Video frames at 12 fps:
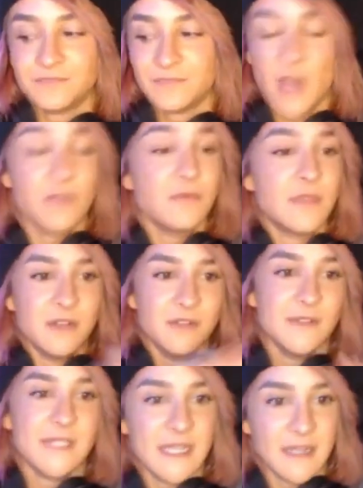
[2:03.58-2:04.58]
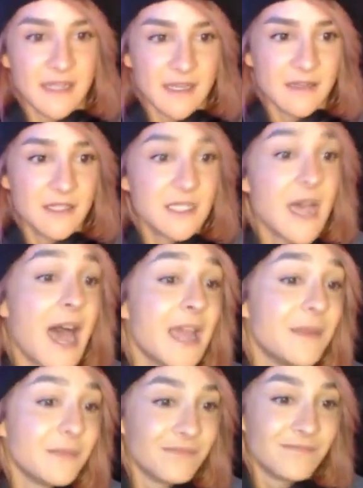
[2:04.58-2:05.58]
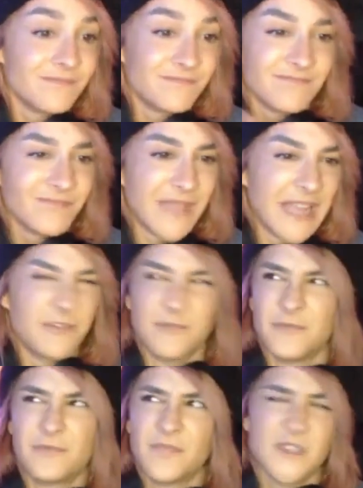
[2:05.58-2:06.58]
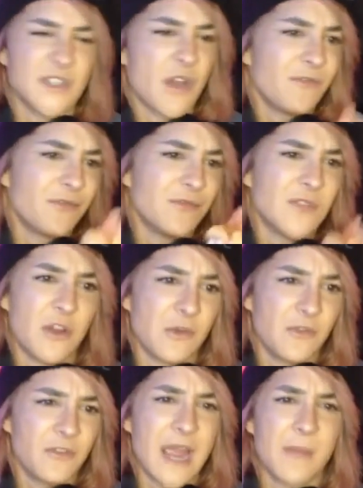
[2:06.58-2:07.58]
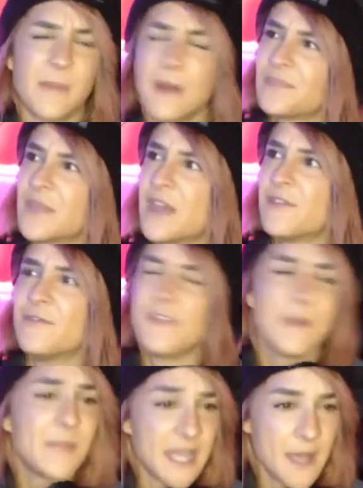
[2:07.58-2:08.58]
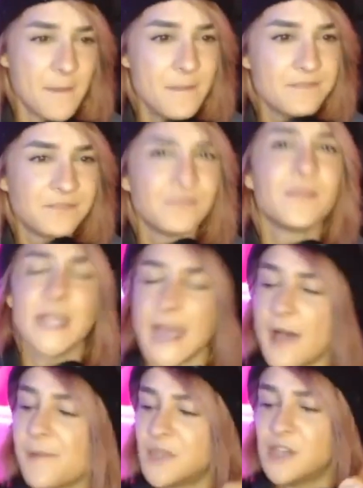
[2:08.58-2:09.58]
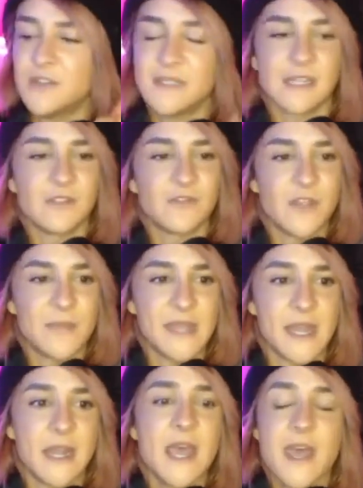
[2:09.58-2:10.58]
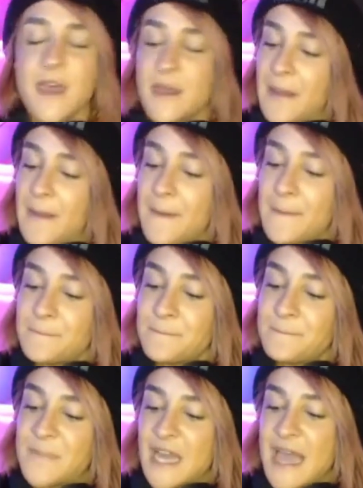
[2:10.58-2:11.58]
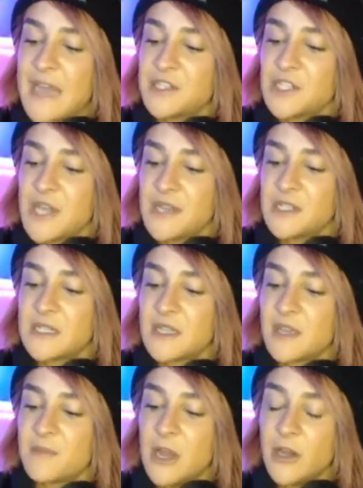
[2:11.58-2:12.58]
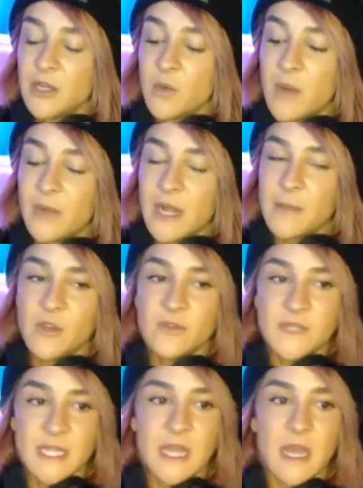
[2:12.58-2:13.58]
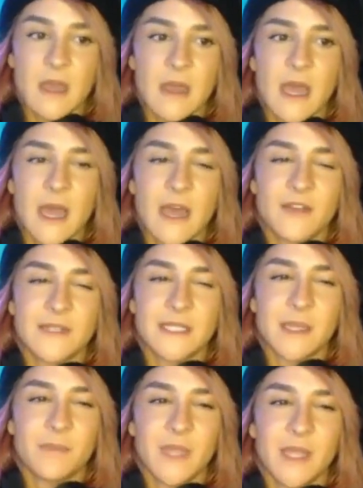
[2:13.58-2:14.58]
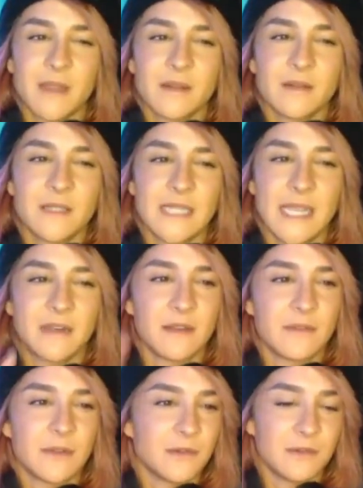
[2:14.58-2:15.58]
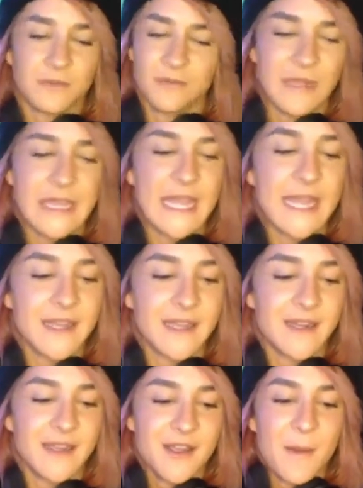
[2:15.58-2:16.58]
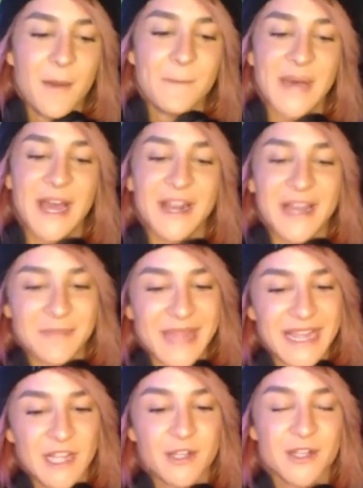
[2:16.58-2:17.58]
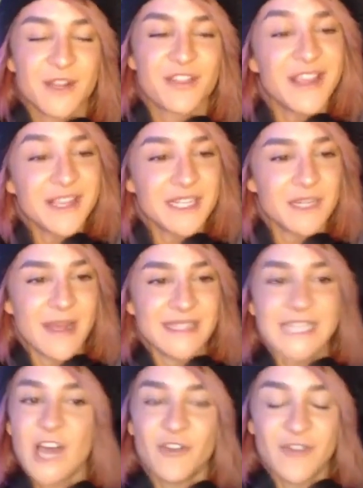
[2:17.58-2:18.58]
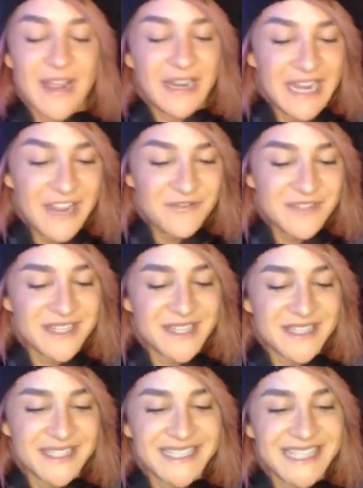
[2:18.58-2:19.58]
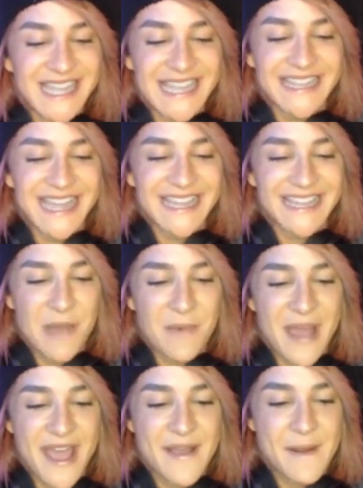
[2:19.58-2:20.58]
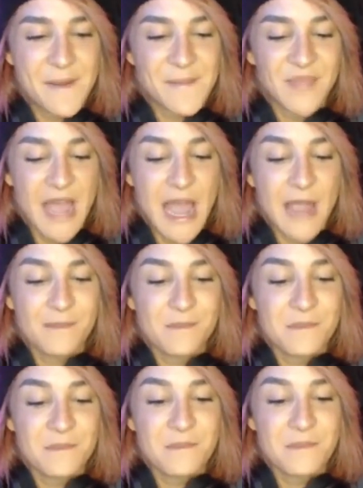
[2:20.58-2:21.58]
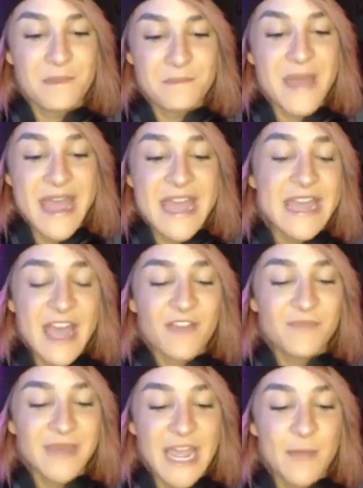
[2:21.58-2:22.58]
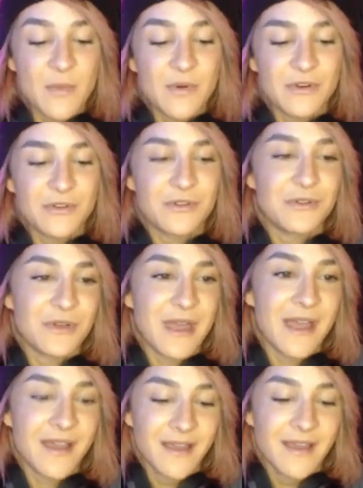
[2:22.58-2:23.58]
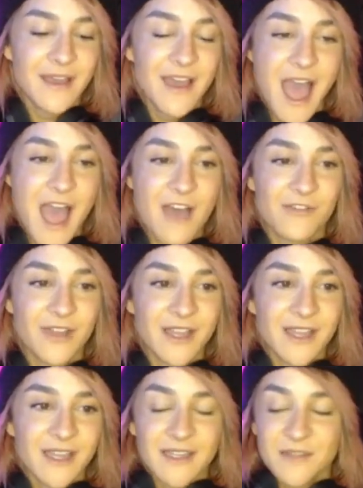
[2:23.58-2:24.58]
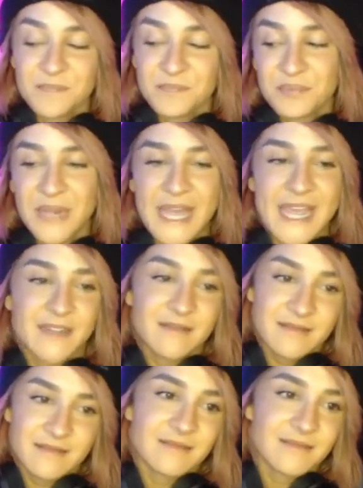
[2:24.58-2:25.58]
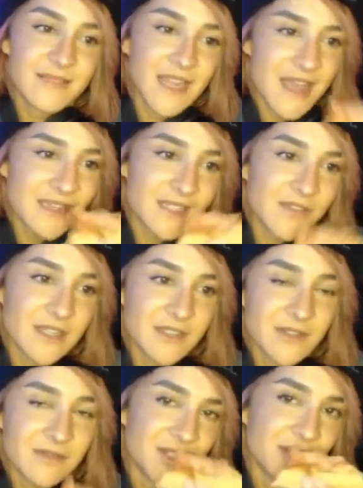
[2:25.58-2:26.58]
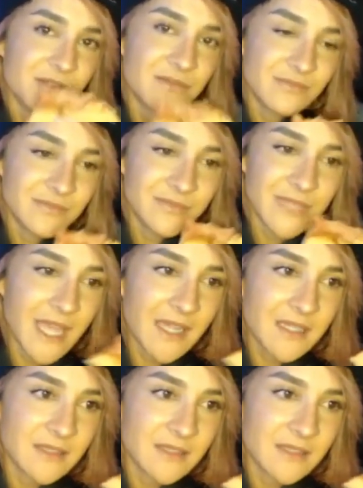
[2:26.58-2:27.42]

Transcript: on the New Zealand time, like, zone frame. VPN? Yeah, the New Zealand VPN. But I had to change it to the American one when I moved here for something technical related. But I'm like thinking to myself, if I left it this like that way, I may have been able to have played The Last of Us 2. Like,